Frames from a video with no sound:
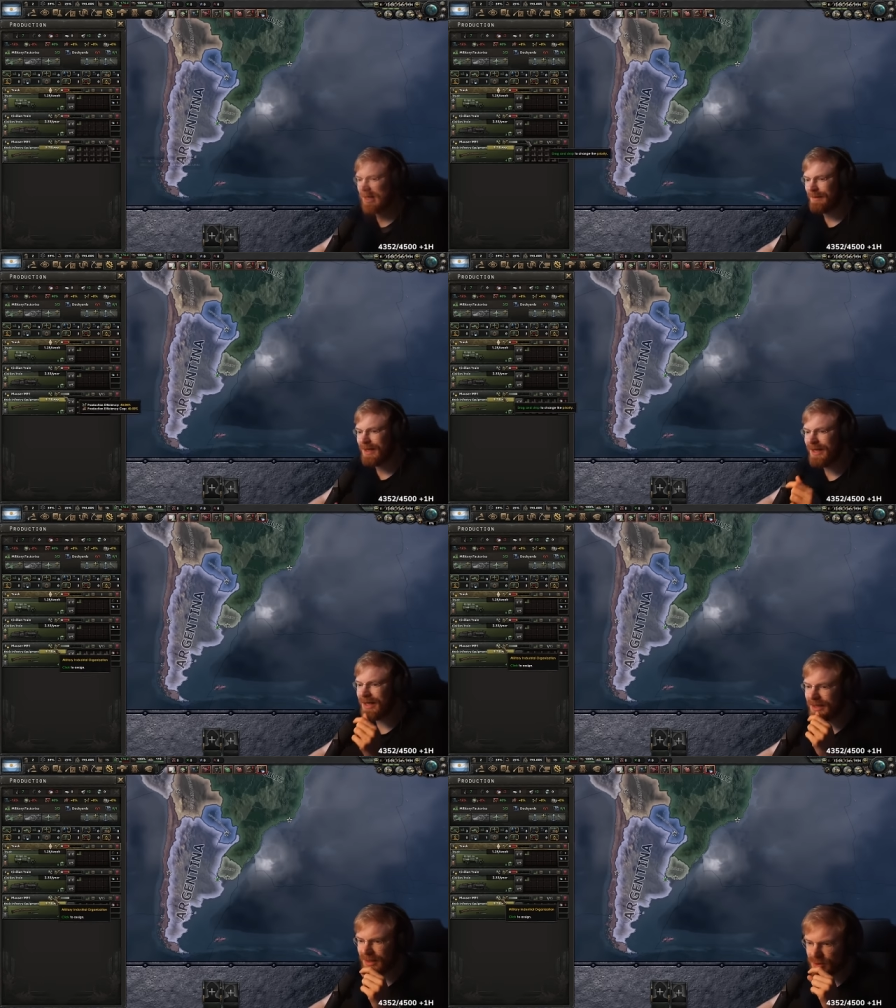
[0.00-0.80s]
I'm kind of
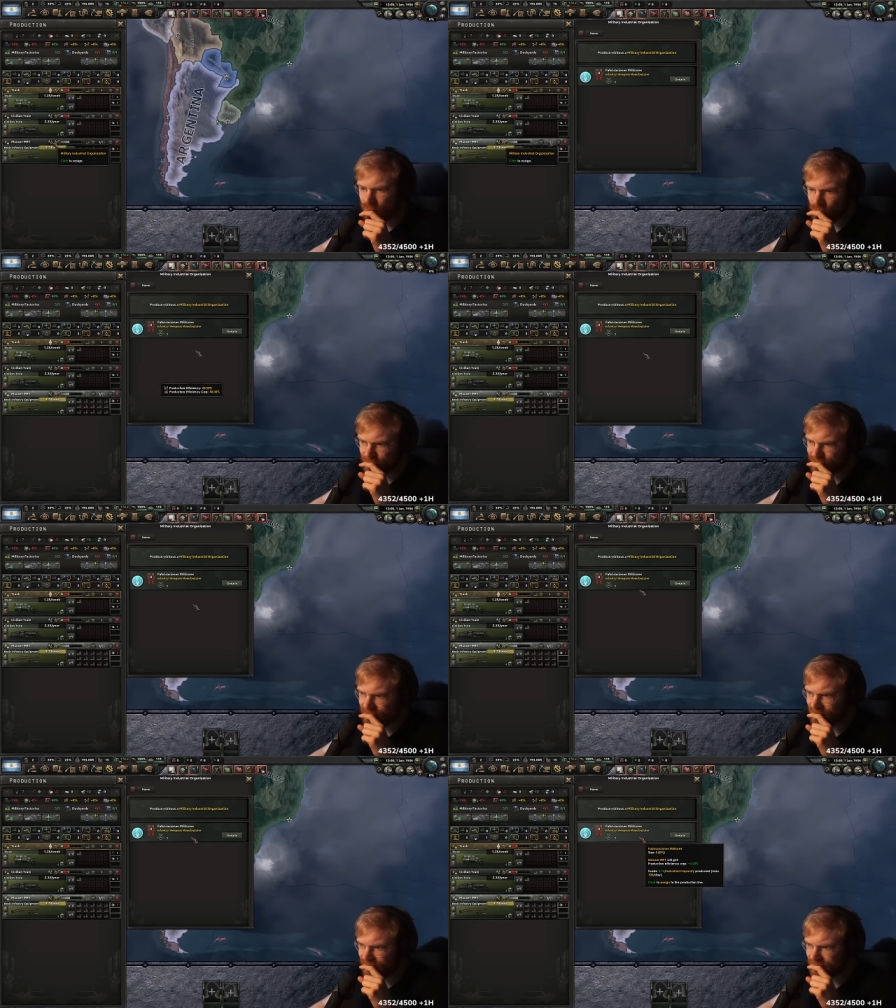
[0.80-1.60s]
against rushing
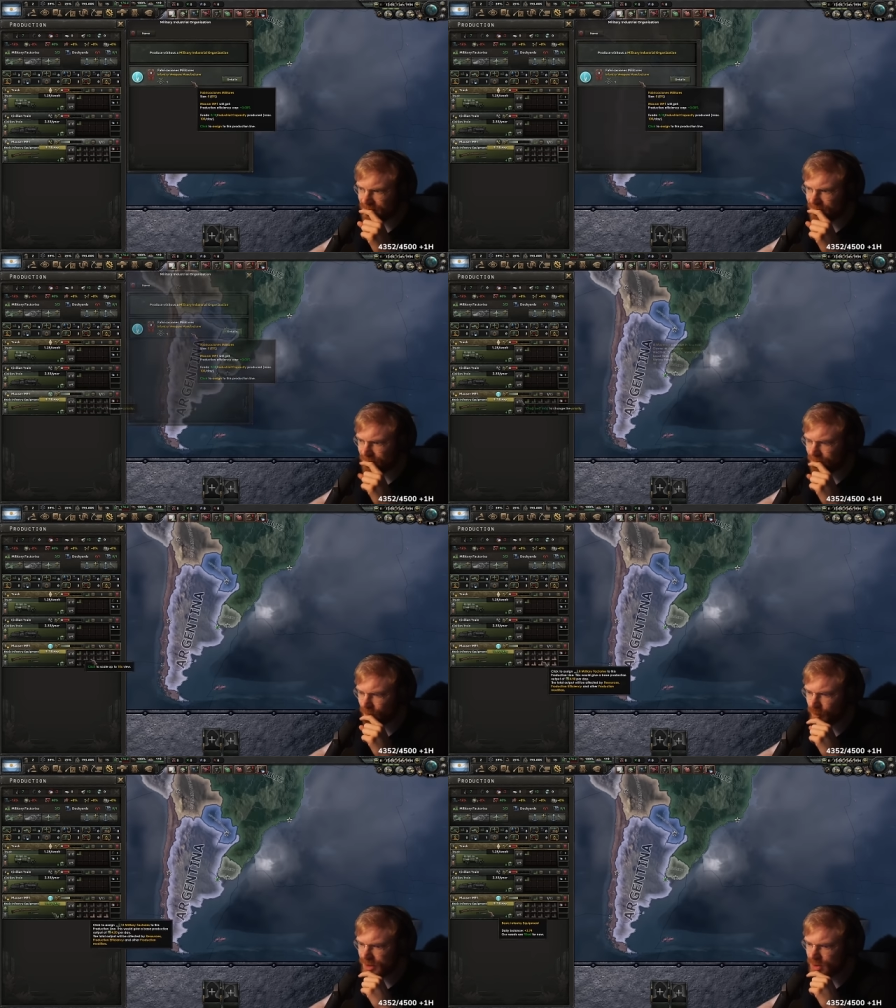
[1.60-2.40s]
the next
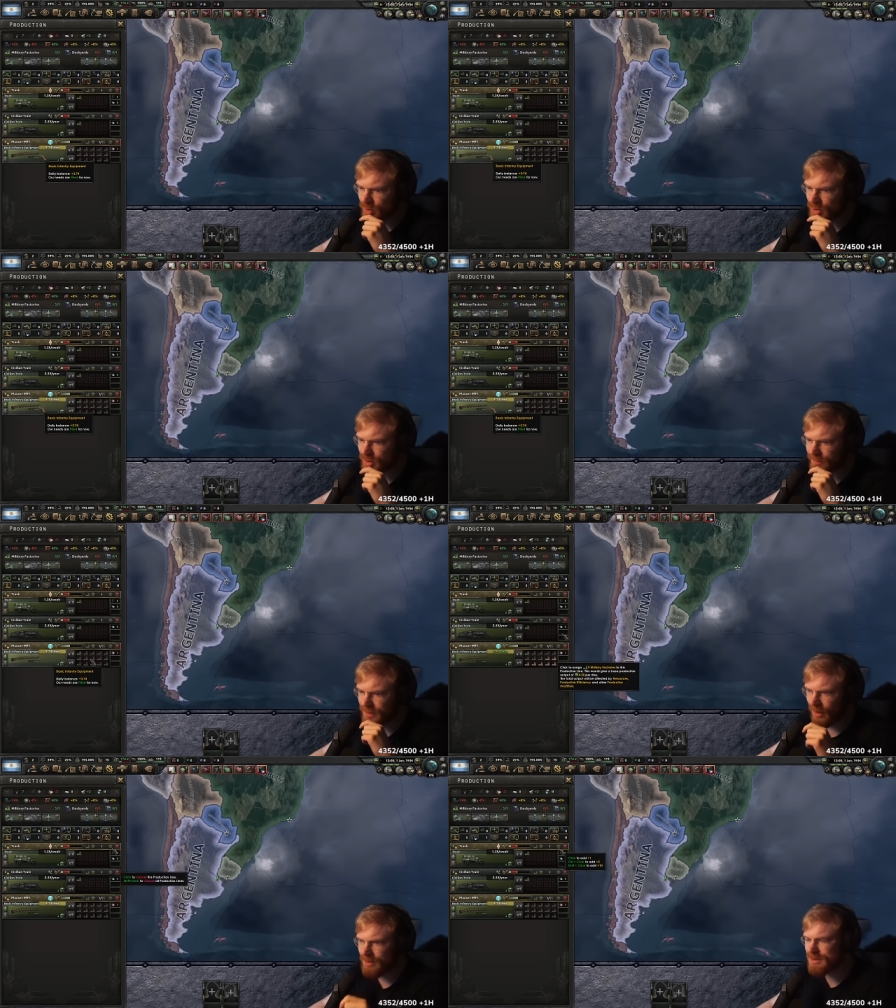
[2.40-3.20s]
research of
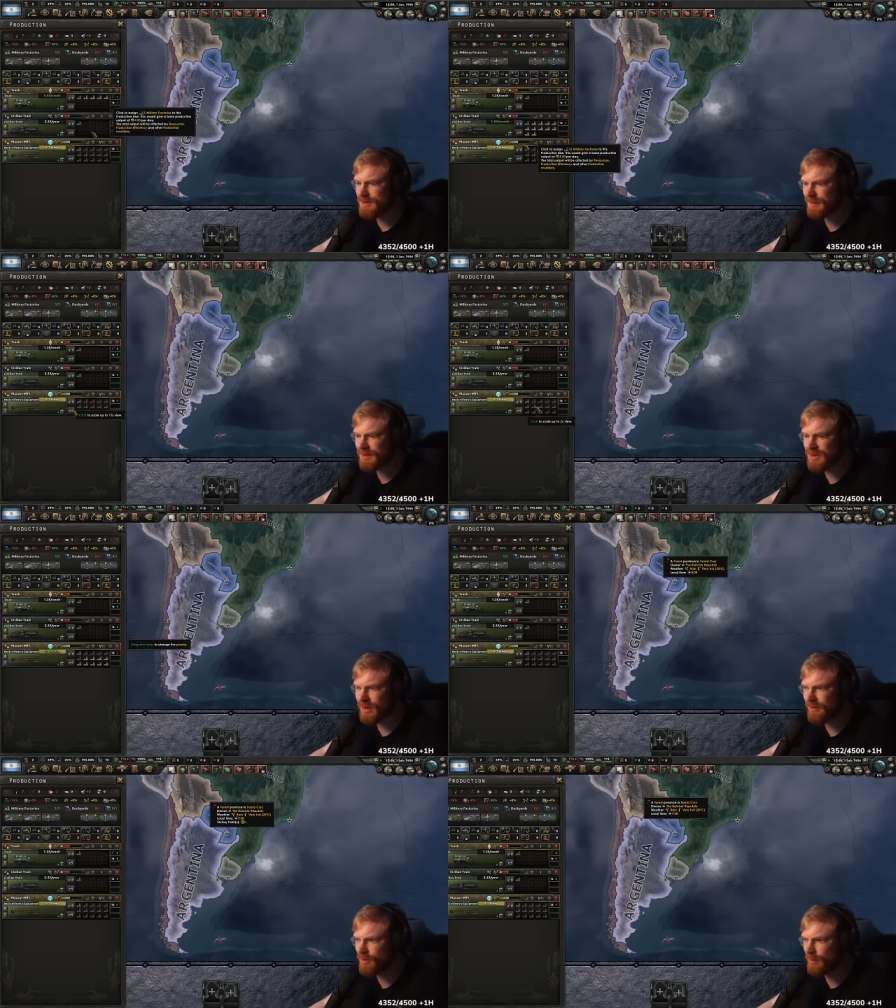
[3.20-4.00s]
guns because I
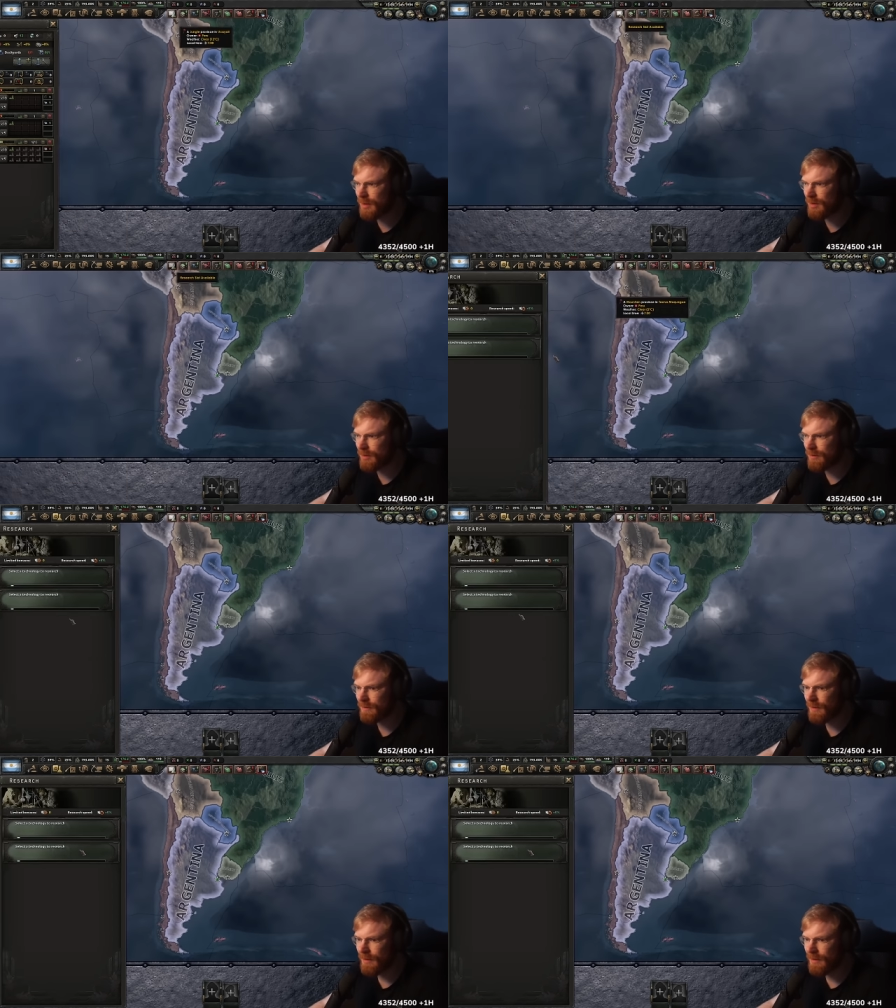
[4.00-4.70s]
only have 1 mil on it.